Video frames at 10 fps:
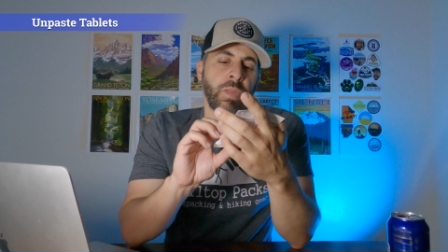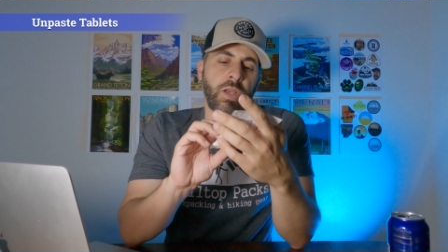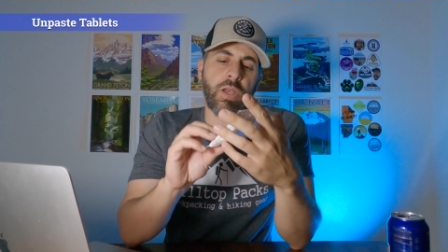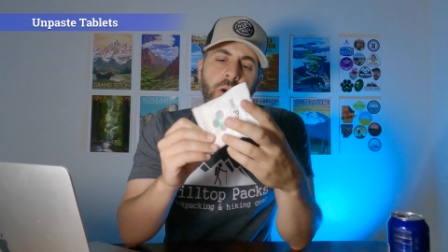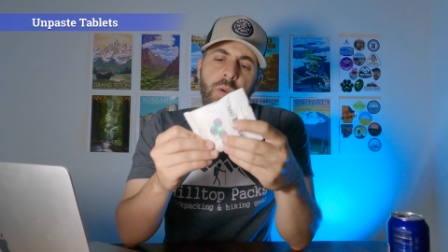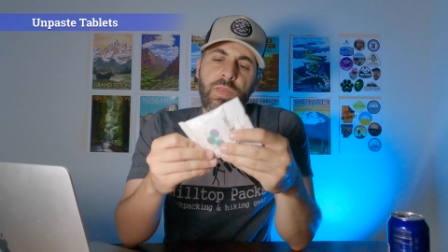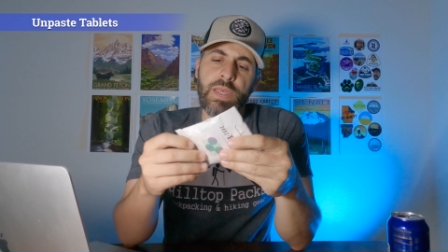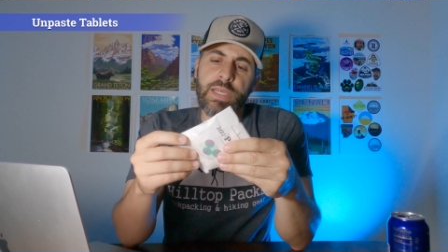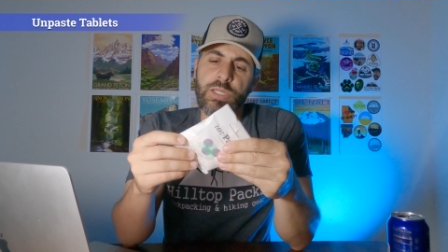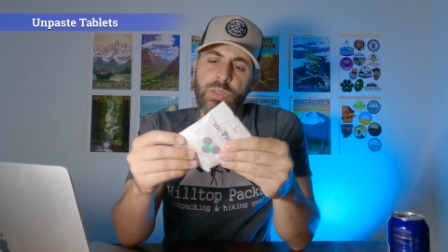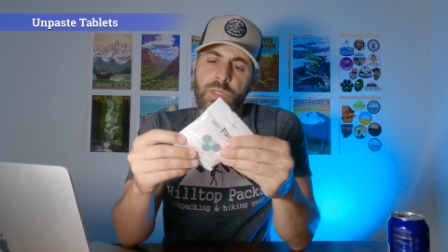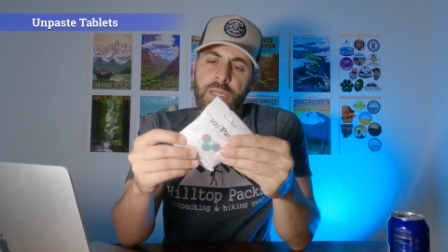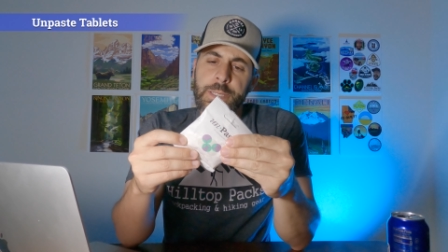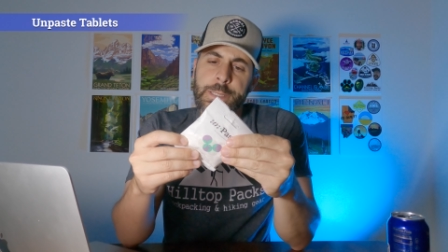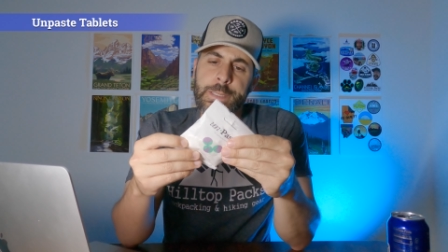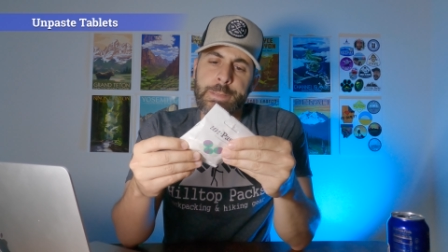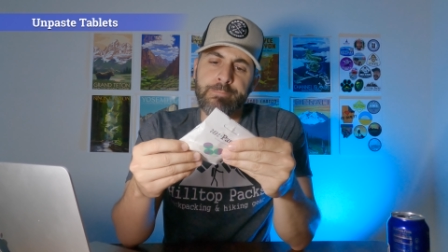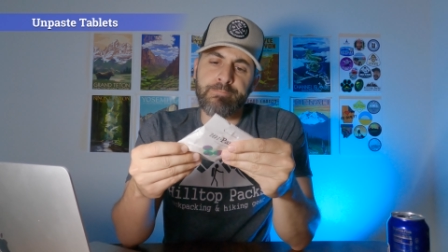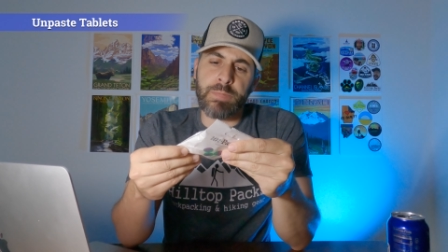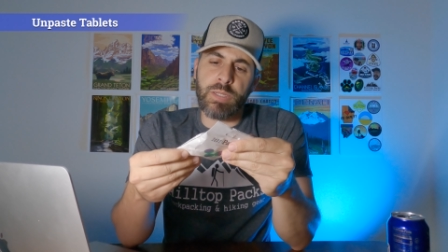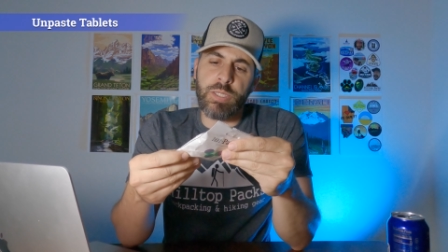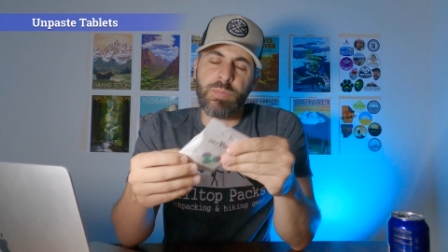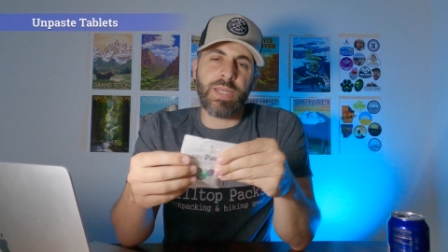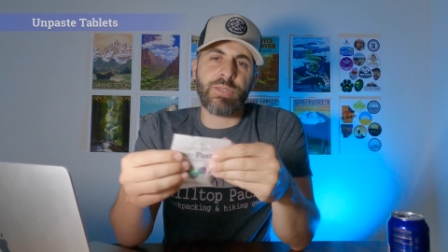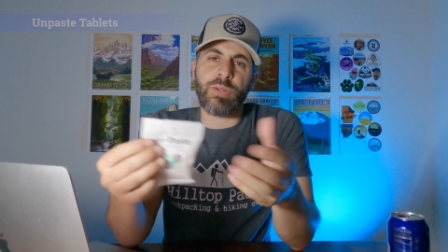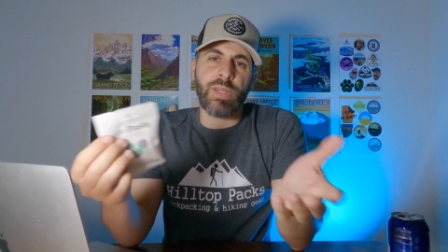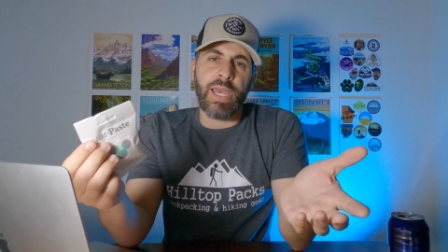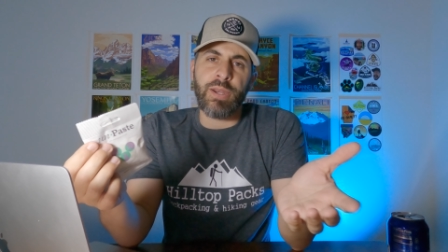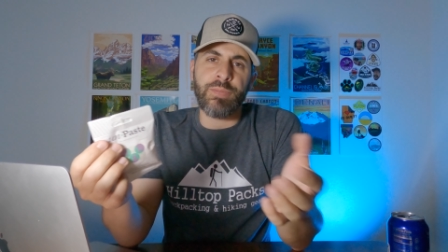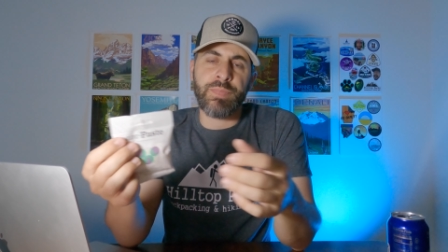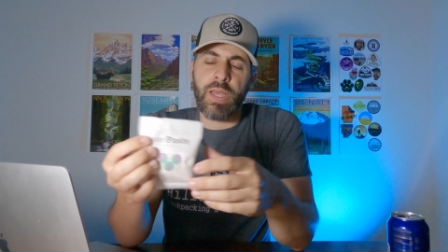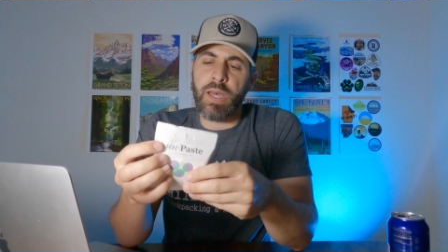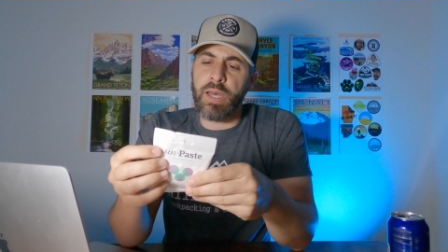go with these just because they're lighter.